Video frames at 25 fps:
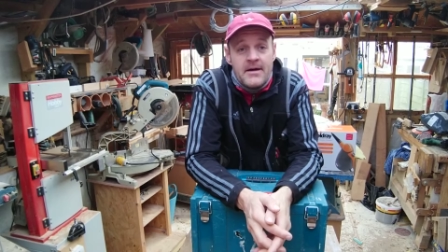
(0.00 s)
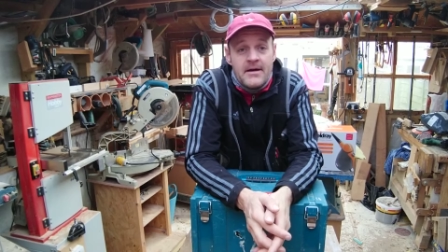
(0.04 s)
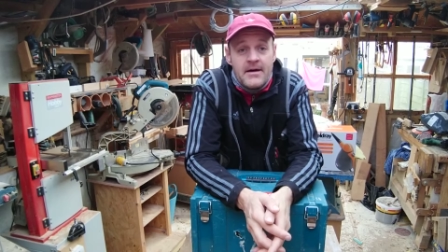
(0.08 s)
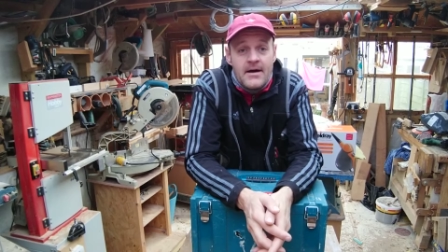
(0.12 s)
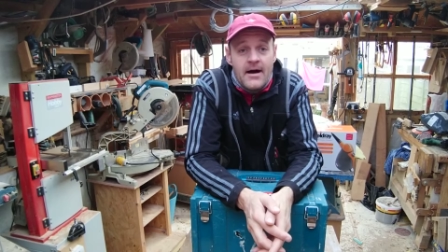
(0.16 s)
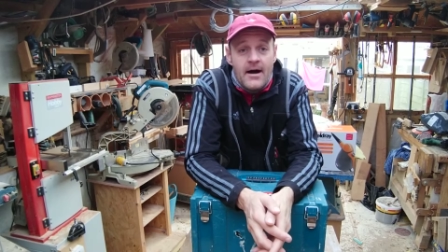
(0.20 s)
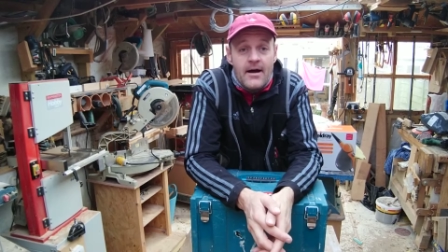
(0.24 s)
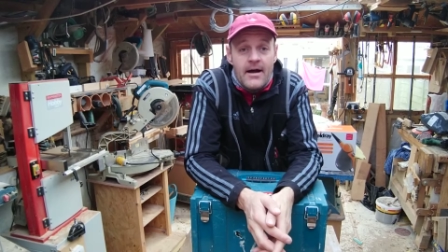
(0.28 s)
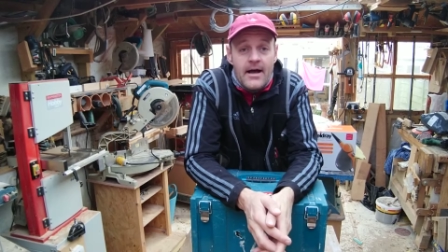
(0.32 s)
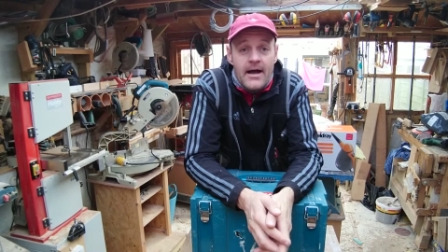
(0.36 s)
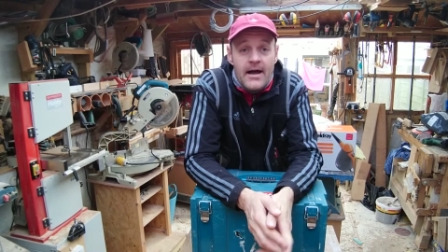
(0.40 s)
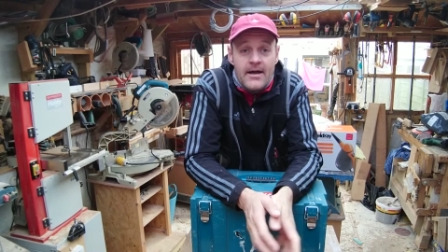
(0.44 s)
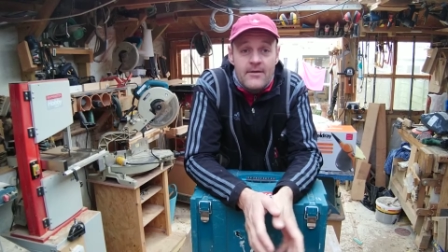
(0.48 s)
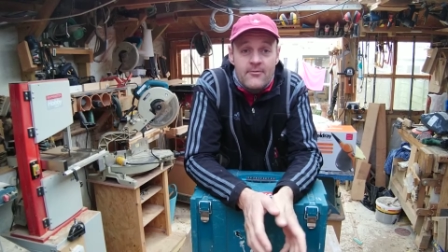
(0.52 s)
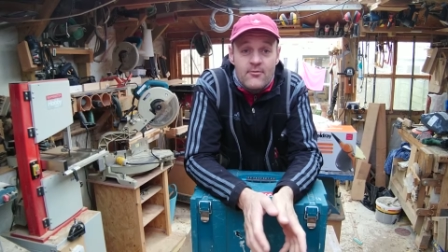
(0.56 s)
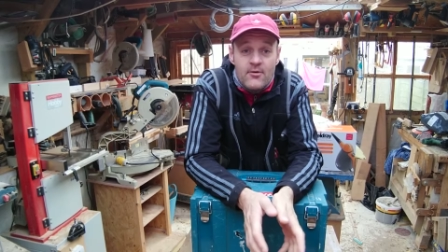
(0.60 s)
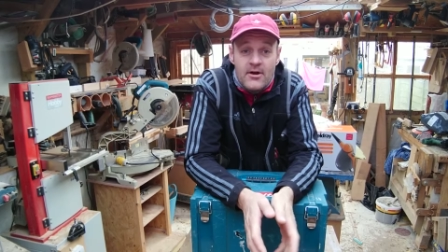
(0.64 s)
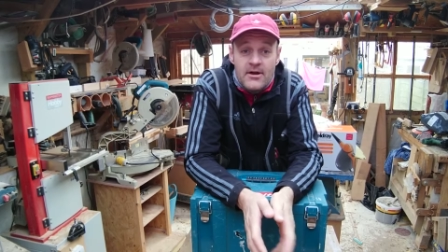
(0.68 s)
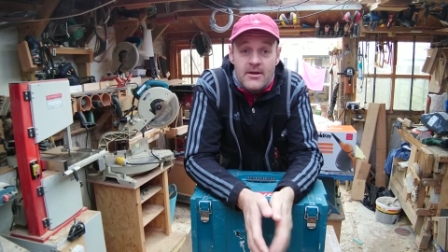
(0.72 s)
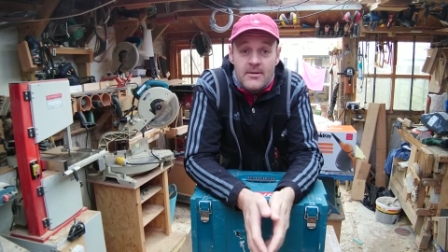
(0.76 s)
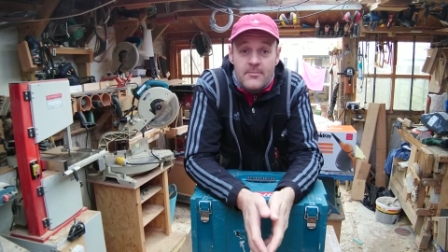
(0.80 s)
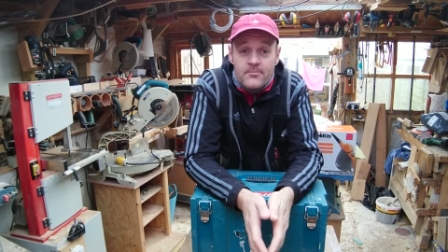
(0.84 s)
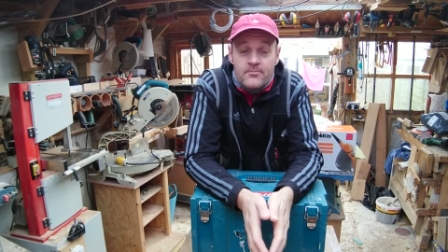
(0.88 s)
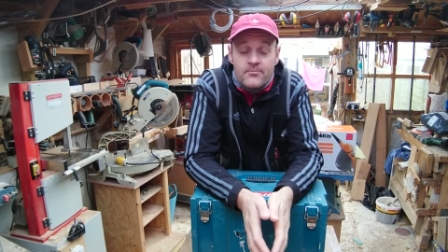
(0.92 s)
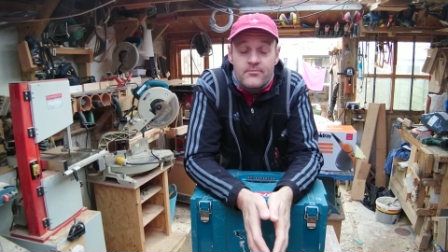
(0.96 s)
Okay,
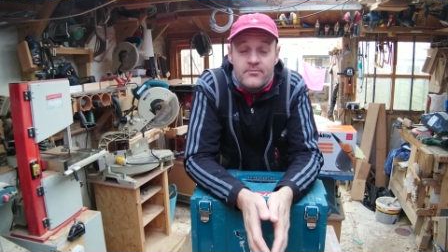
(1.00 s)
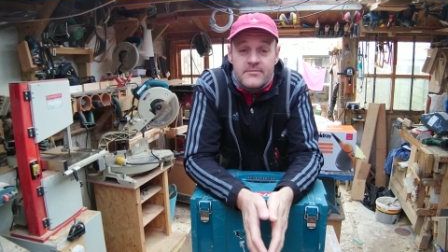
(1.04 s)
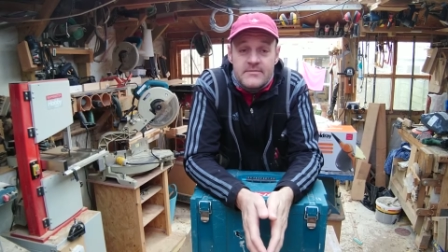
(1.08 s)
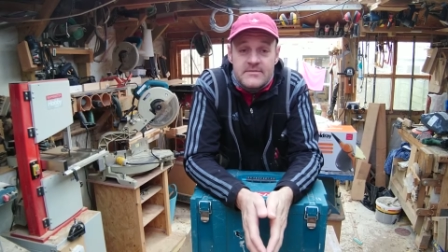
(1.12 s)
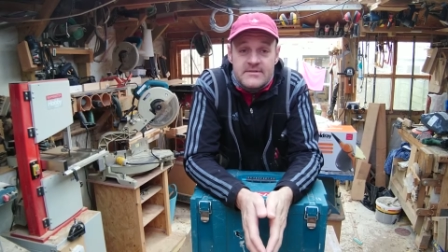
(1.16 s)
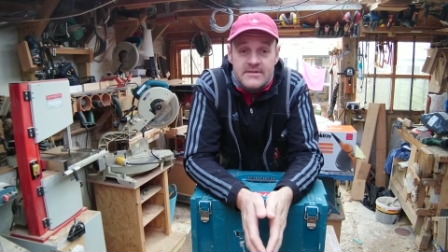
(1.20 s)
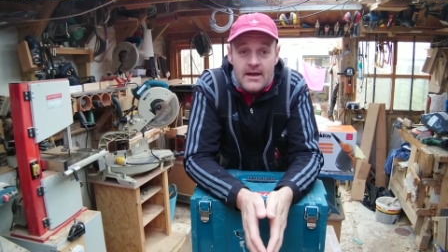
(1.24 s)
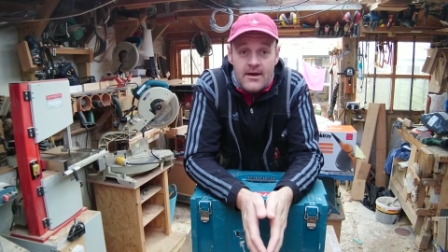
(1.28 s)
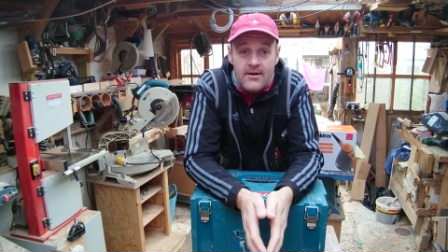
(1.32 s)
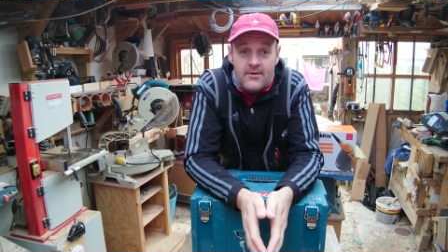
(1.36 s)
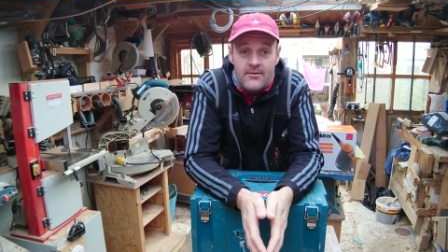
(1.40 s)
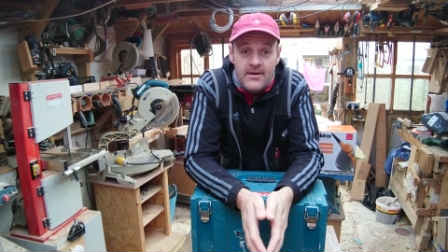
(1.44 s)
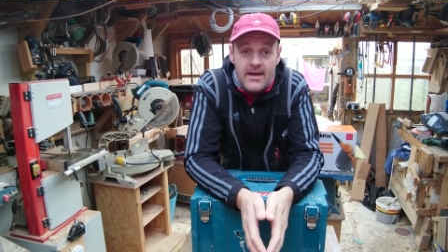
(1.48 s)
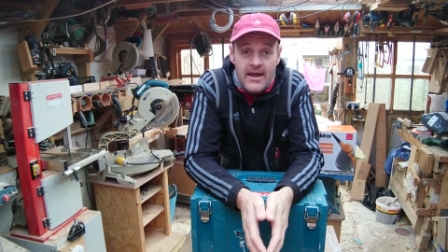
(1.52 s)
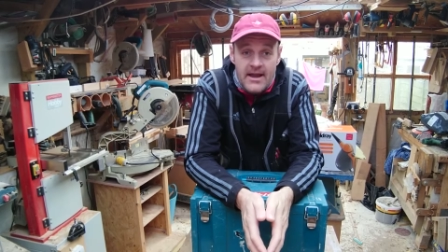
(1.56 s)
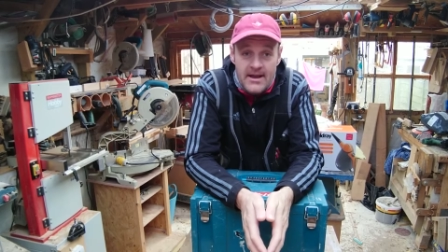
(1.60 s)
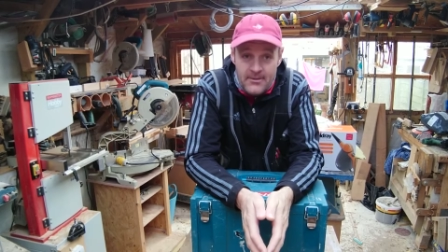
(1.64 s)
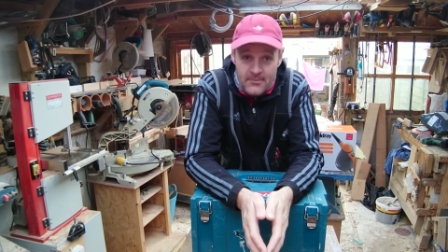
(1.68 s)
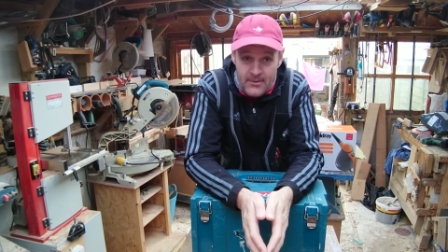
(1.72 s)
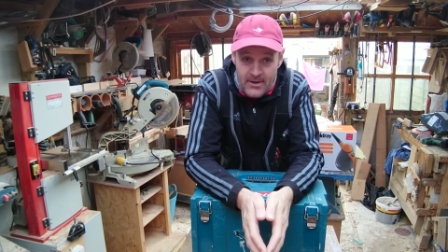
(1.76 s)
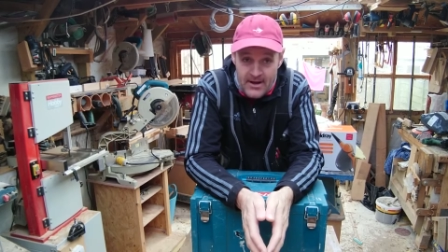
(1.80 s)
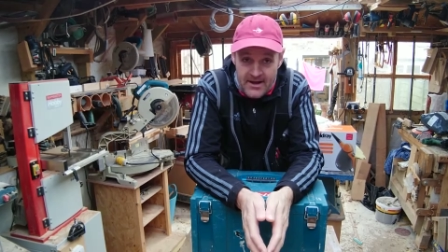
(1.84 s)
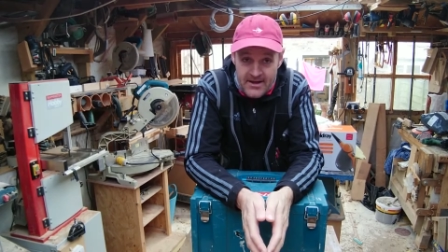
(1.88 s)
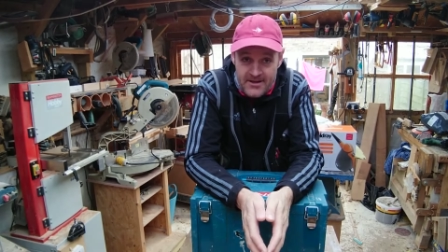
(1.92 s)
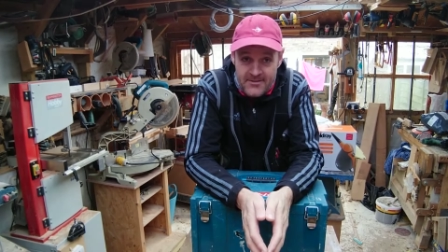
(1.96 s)
right. So
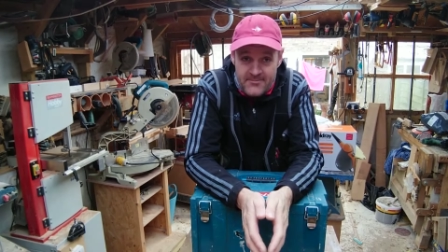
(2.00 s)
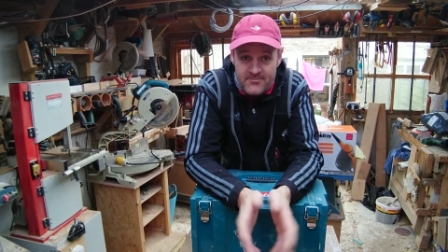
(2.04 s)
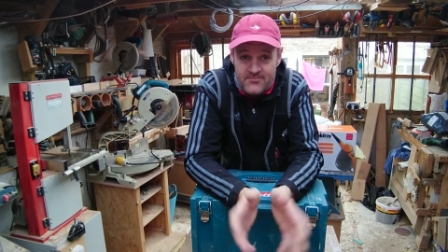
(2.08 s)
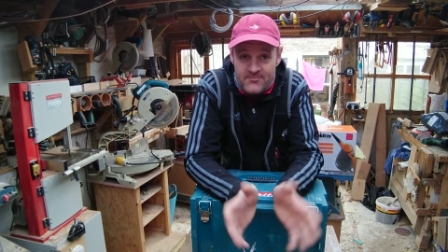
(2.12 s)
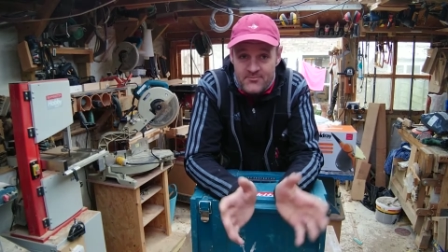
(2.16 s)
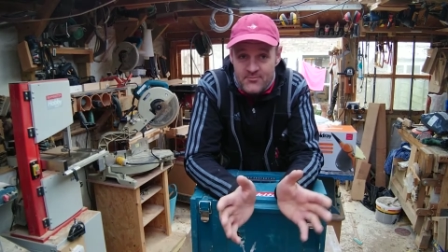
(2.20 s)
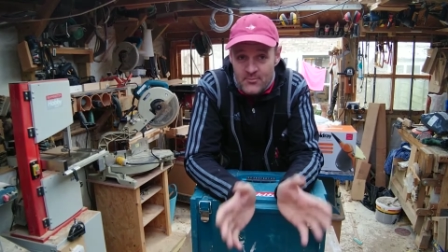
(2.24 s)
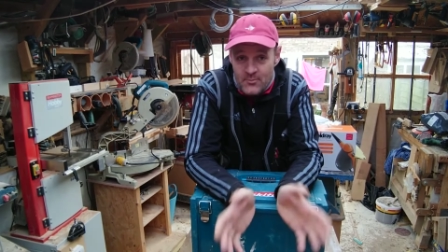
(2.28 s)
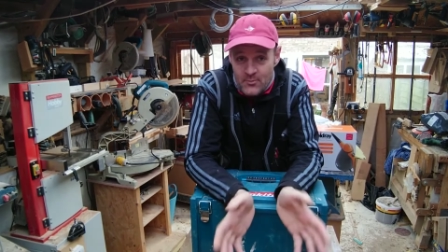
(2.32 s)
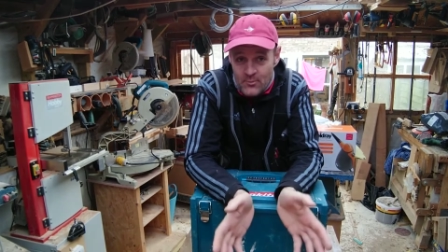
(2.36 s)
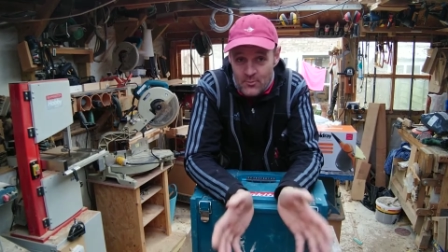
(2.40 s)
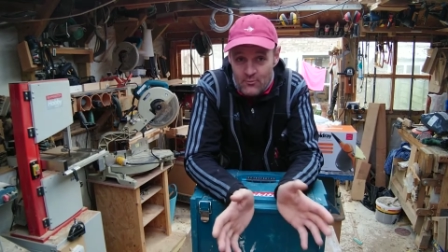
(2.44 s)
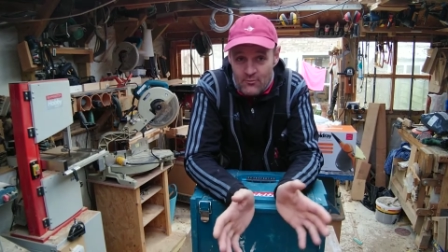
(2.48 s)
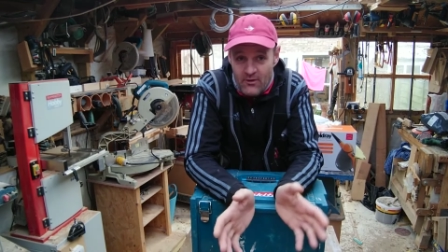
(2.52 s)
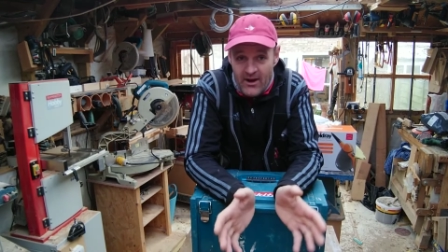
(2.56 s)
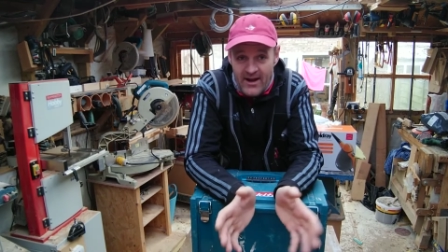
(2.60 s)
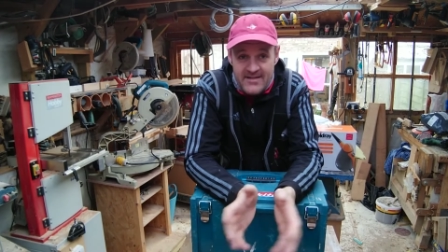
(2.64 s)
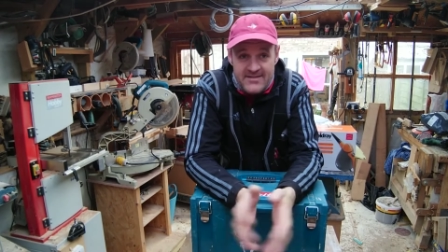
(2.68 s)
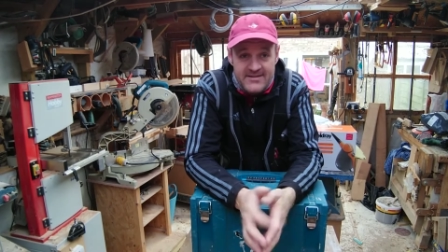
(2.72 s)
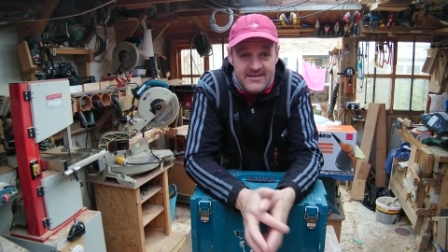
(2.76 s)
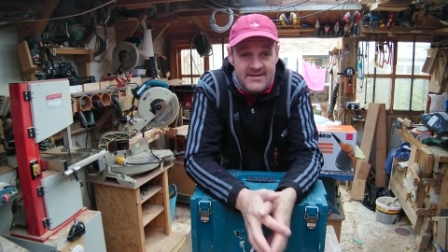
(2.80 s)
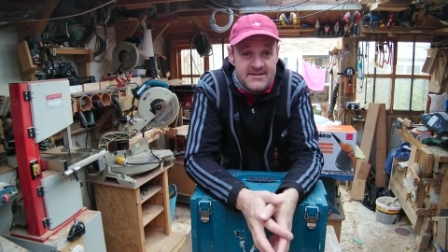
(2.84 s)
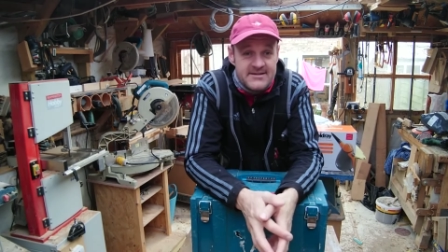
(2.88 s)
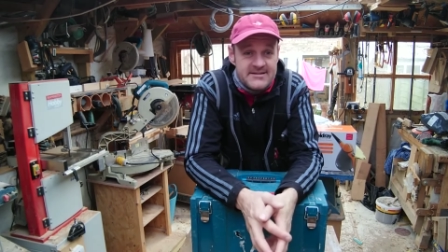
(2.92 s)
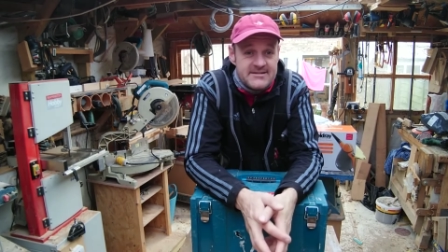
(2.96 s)
anyway,
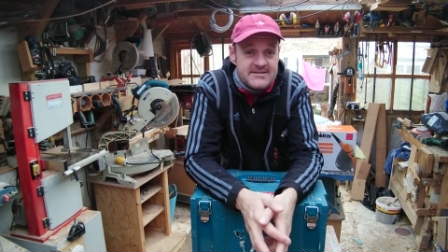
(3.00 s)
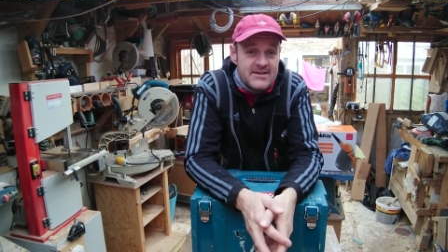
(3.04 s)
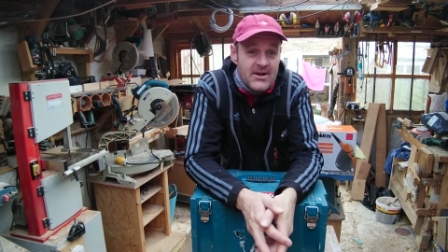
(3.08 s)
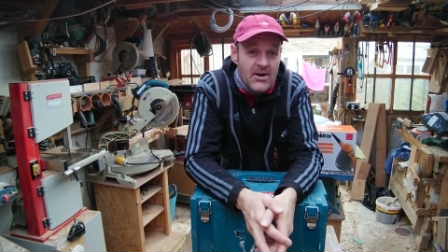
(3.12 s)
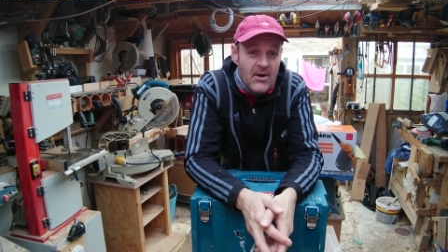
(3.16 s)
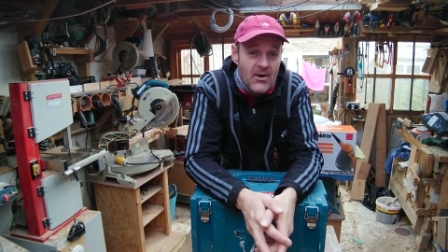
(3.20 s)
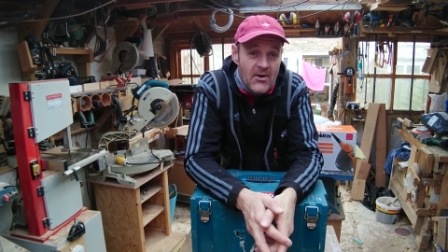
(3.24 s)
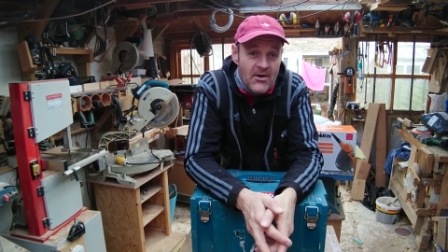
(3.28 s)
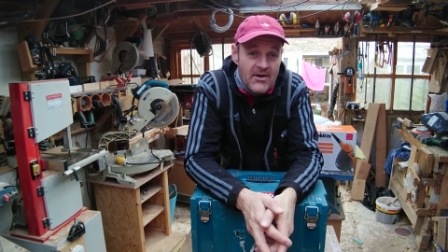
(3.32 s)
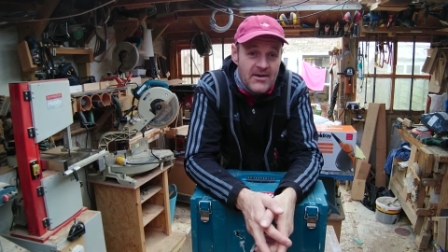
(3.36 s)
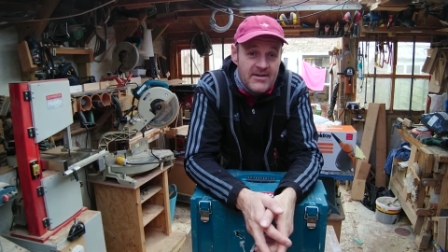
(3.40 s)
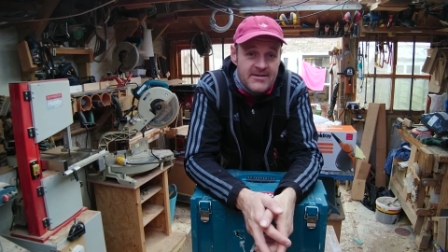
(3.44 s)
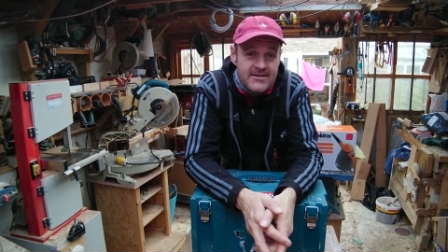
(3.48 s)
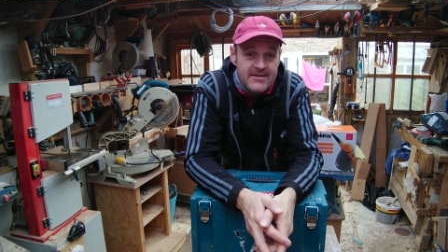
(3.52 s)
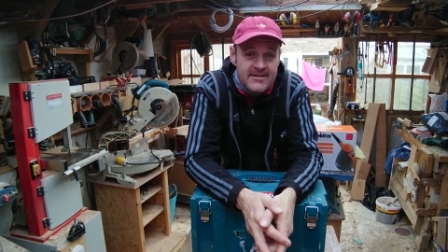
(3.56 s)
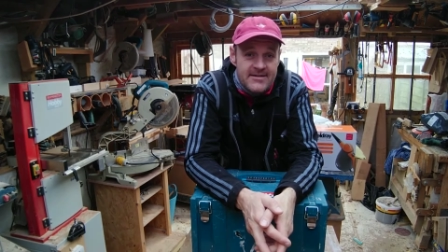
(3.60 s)
ranting aside,